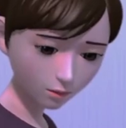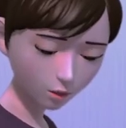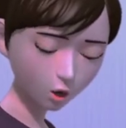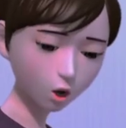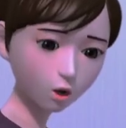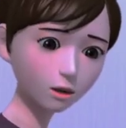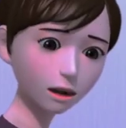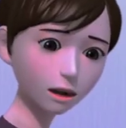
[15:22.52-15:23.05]
It's
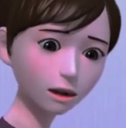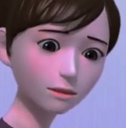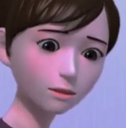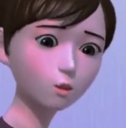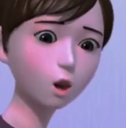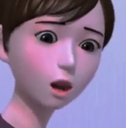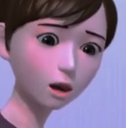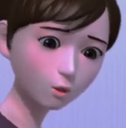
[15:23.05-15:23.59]
still way
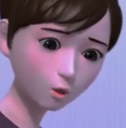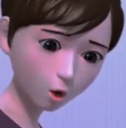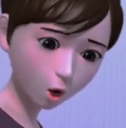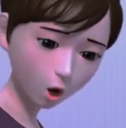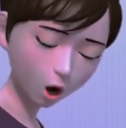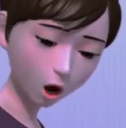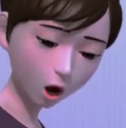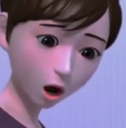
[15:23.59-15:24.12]
too early
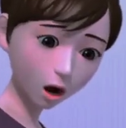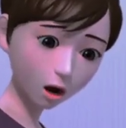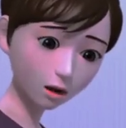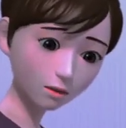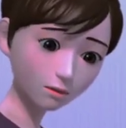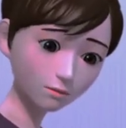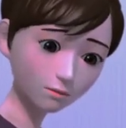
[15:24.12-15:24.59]
to go.